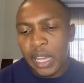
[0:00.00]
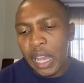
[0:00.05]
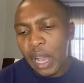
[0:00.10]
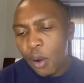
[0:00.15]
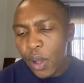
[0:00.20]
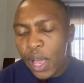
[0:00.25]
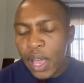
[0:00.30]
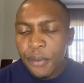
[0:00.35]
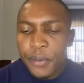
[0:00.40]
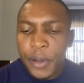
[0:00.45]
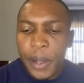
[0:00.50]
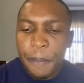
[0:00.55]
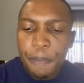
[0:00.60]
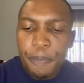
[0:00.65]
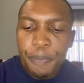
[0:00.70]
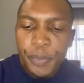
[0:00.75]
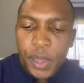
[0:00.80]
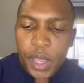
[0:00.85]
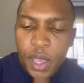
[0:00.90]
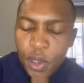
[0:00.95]
However,
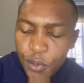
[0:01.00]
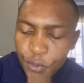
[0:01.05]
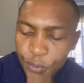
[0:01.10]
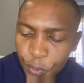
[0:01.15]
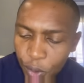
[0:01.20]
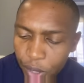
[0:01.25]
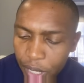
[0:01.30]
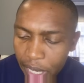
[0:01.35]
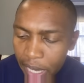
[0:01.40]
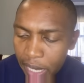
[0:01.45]
for the